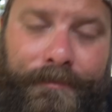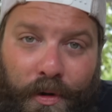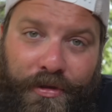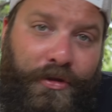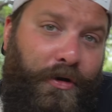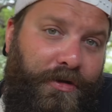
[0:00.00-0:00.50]

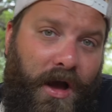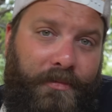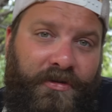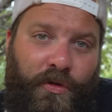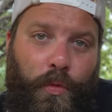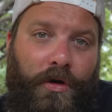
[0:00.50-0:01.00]
Both of those
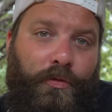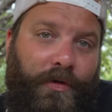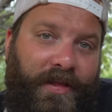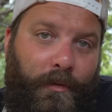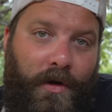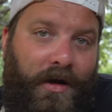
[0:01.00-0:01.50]
options work
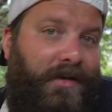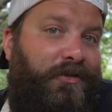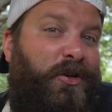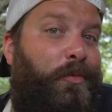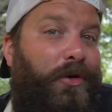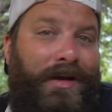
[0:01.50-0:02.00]
really well
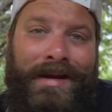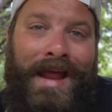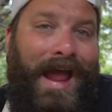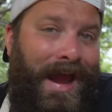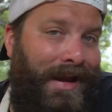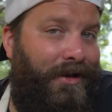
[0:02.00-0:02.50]
because you can put it
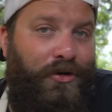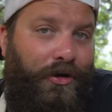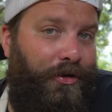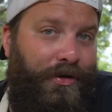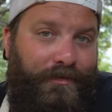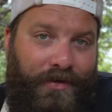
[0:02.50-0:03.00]
in any
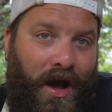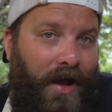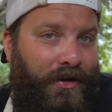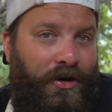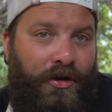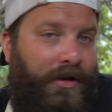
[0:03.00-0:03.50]
cooker you've
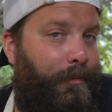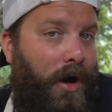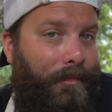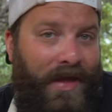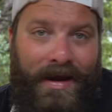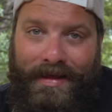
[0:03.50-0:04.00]
got. You know, you can
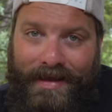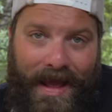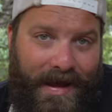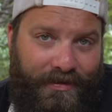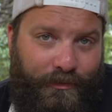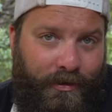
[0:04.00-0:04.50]
pop that in a
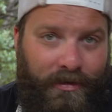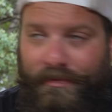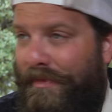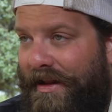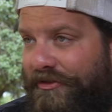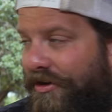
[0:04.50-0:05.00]
gas grill,
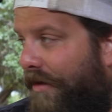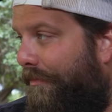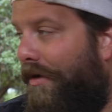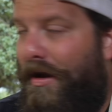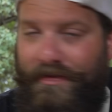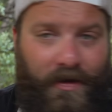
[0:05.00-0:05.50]
mini
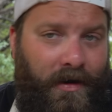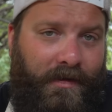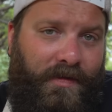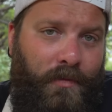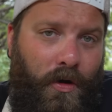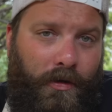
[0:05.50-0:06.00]
chud box, on
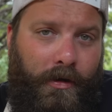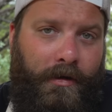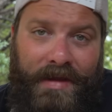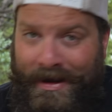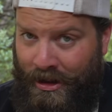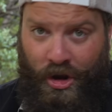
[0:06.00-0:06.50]
a
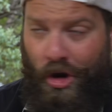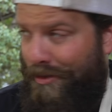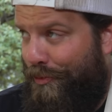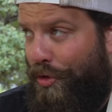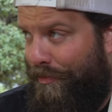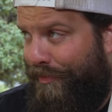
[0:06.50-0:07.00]
smoker, in a
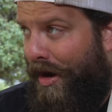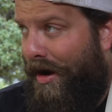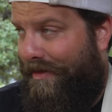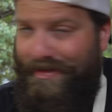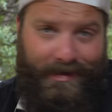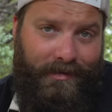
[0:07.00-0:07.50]
cardboard
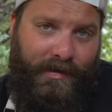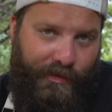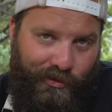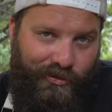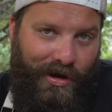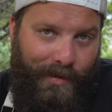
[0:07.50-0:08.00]
box. It'll
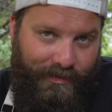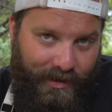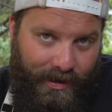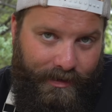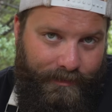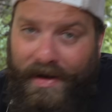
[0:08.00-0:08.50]
get the job
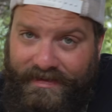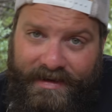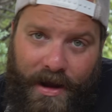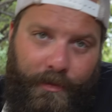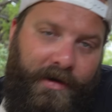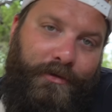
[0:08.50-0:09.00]
done. But
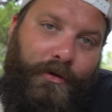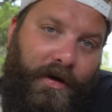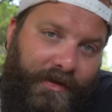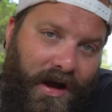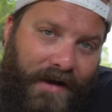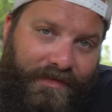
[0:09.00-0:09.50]
today we're gonna do it
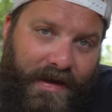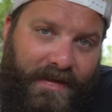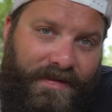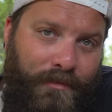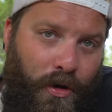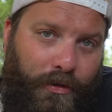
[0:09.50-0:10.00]
on the
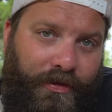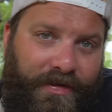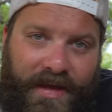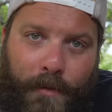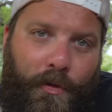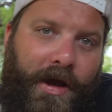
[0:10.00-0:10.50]
offset smoker the
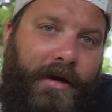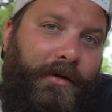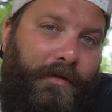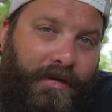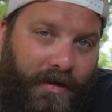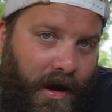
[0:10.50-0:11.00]
same way I
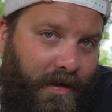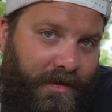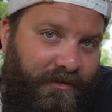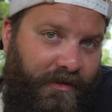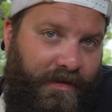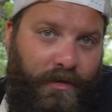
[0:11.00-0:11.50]
do
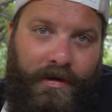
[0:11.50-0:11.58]
sausages.